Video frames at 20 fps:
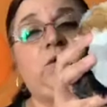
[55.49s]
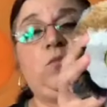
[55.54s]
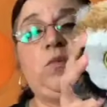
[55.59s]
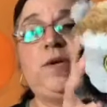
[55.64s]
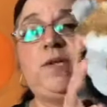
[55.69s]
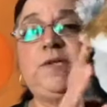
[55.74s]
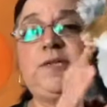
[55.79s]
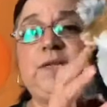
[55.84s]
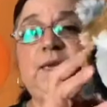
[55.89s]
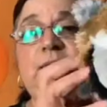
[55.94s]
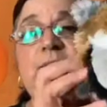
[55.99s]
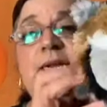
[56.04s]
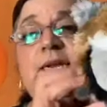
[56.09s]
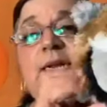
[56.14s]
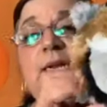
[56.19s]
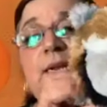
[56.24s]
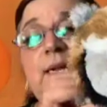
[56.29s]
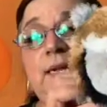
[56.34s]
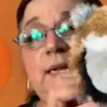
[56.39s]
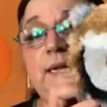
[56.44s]
was a
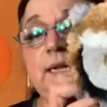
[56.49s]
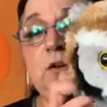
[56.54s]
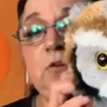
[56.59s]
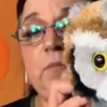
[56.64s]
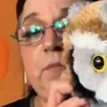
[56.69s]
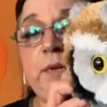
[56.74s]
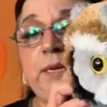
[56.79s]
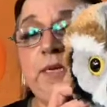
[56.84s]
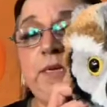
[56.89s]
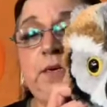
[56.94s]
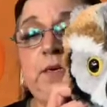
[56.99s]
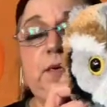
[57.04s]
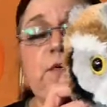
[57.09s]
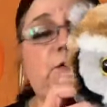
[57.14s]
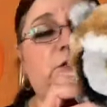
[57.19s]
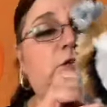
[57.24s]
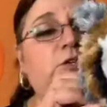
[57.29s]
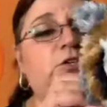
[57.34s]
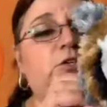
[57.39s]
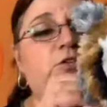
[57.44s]
little bit
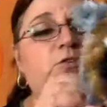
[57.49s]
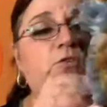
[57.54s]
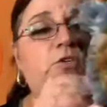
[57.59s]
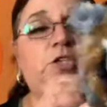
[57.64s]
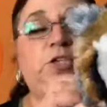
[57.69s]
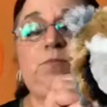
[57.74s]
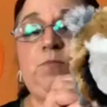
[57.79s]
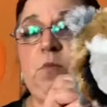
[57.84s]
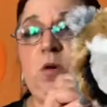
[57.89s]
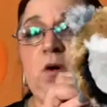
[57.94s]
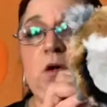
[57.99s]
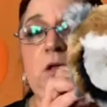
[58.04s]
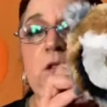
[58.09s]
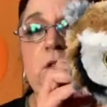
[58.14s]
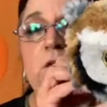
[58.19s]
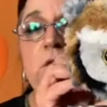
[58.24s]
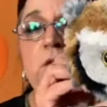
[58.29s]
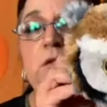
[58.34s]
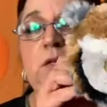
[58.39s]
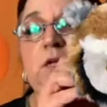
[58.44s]
too
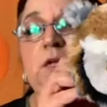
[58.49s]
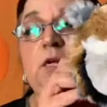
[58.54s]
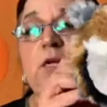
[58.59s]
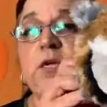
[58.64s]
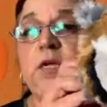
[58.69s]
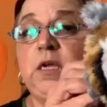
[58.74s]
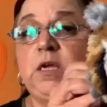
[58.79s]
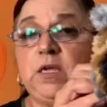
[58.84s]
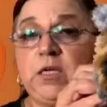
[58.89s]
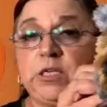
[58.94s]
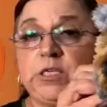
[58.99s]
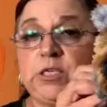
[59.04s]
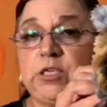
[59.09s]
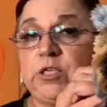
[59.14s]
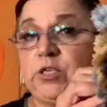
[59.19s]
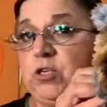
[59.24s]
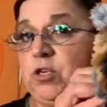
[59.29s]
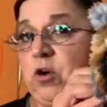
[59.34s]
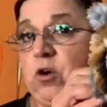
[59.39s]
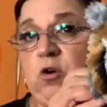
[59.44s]
small
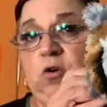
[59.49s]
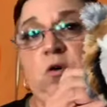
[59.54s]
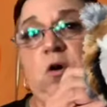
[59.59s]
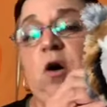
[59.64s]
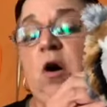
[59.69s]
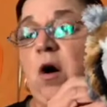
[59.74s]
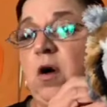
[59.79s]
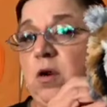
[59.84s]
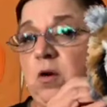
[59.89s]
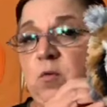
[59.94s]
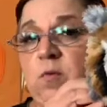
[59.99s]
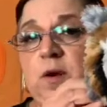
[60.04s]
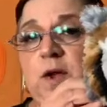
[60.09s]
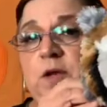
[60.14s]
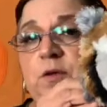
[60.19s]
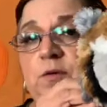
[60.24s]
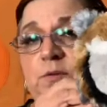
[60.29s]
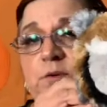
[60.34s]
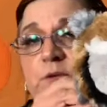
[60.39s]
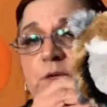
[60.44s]
to go all
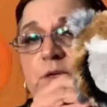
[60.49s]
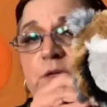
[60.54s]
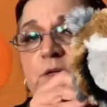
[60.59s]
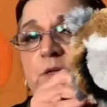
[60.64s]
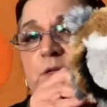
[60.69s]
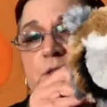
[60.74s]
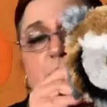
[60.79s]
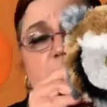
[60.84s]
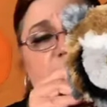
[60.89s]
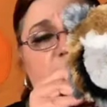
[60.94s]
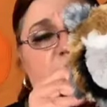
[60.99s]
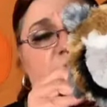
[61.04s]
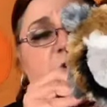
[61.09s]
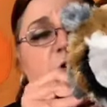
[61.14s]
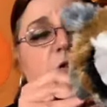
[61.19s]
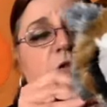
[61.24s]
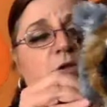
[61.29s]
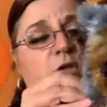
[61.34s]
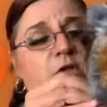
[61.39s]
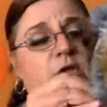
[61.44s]
around the
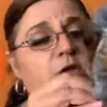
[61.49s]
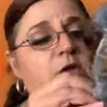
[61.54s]
doll.